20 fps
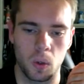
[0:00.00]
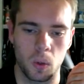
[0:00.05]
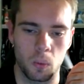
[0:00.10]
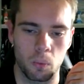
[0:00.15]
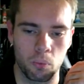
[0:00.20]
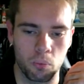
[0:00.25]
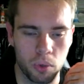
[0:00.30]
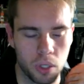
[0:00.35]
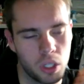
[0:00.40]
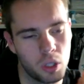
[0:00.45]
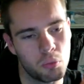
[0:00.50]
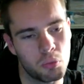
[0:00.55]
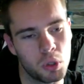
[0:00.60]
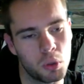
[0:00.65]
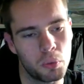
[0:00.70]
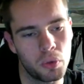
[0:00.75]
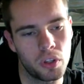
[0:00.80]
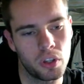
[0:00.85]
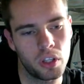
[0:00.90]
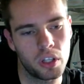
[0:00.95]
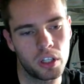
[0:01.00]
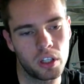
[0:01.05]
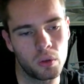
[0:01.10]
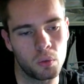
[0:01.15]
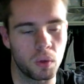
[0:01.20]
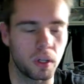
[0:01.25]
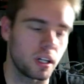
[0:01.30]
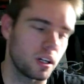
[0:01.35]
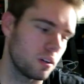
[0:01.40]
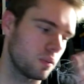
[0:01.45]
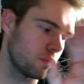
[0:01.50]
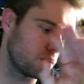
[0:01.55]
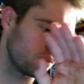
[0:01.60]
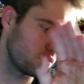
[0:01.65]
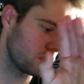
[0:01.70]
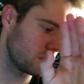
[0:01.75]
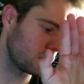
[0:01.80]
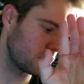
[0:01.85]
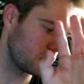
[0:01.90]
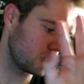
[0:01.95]
but you're probably thinking, wow,
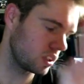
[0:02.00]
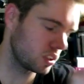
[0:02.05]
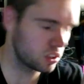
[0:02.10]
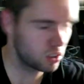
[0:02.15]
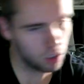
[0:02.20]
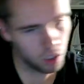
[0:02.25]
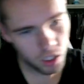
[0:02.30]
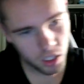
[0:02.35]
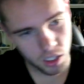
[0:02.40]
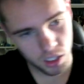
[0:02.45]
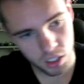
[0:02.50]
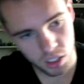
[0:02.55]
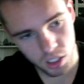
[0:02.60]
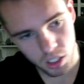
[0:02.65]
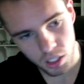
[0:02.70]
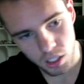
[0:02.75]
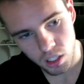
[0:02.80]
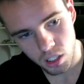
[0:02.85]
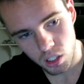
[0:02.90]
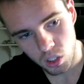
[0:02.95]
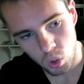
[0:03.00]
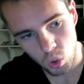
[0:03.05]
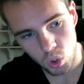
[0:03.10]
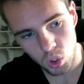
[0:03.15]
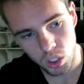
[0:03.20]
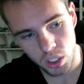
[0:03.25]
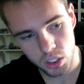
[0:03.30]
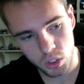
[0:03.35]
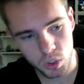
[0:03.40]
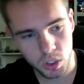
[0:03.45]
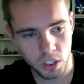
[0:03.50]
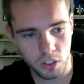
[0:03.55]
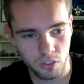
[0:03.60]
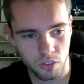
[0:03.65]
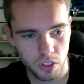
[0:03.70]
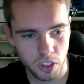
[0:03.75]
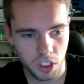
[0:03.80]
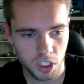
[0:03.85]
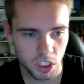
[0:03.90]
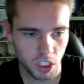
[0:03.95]
these guys look like
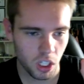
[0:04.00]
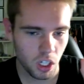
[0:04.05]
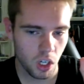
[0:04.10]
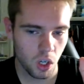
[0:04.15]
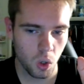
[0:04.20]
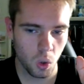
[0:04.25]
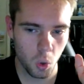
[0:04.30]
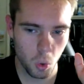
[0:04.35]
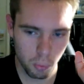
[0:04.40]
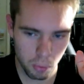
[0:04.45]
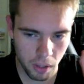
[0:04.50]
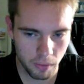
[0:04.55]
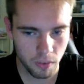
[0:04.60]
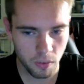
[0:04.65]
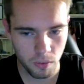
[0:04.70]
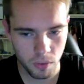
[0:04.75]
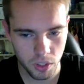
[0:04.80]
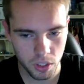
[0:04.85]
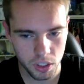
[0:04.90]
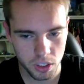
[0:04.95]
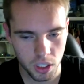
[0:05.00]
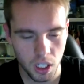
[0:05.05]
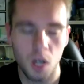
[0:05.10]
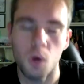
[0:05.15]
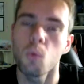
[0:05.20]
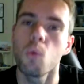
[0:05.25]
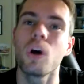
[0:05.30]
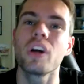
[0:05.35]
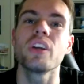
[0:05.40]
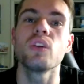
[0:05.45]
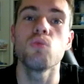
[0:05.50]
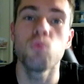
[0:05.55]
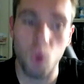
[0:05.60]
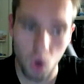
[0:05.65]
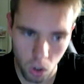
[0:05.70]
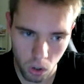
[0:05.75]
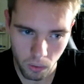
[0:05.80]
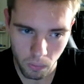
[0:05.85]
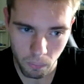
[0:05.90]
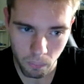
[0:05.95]
triggerfish or pufferfish. Well, you're
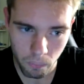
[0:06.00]
wrong.